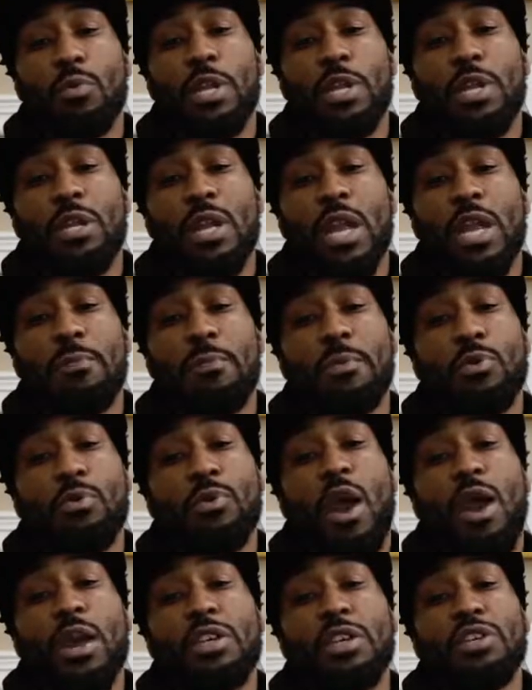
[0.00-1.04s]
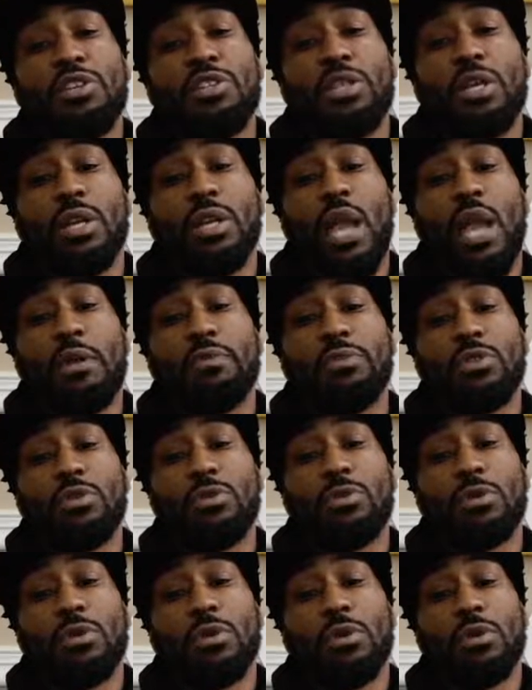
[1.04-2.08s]
that can be with our energy in life too.
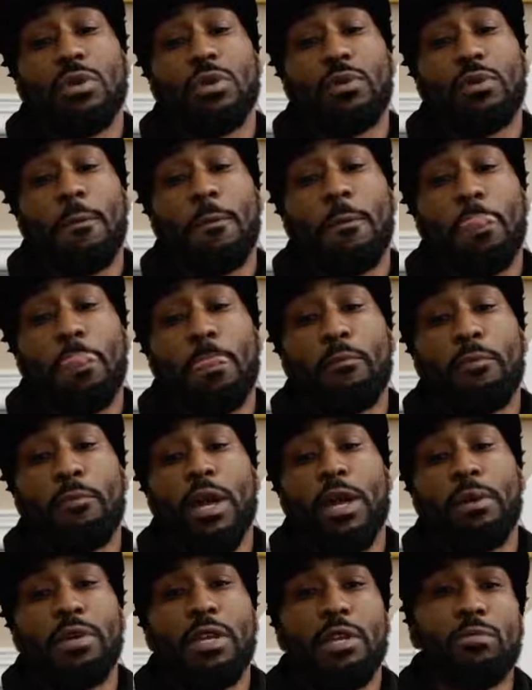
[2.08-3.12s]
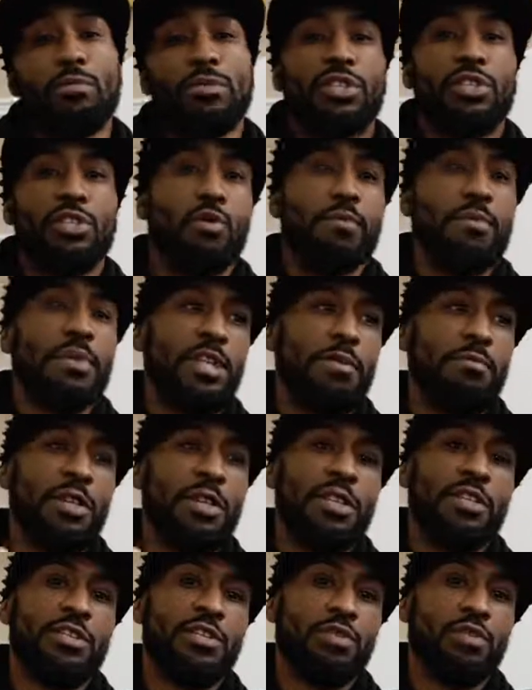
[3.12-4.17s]
But it was so many
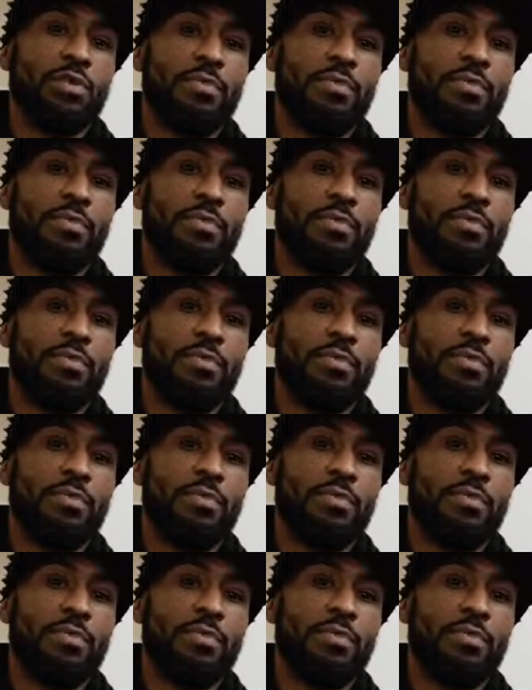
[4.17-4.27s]
meanings to it.